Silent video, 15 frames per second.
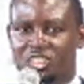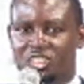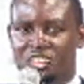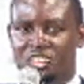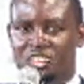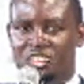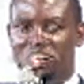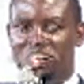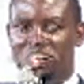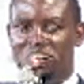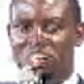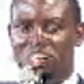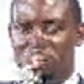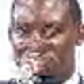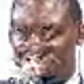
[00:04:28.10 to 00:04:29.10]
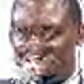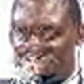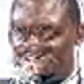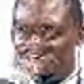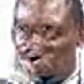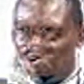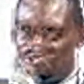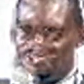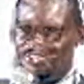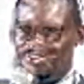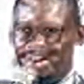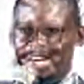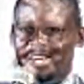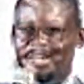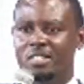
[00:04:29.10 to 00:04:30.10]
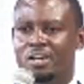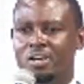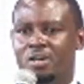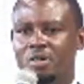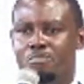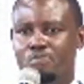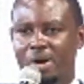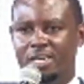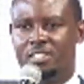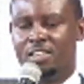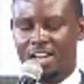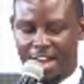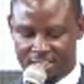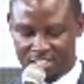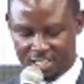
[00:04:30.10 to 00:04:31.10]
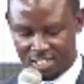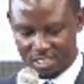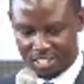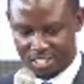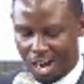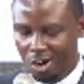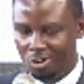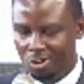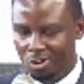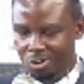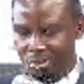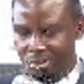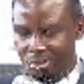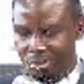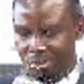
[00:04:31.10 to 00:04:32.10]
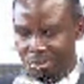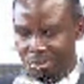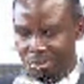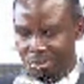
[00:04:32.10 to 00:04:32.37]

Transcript: But why am I sharing this? I'm not able to tell you the whole story, but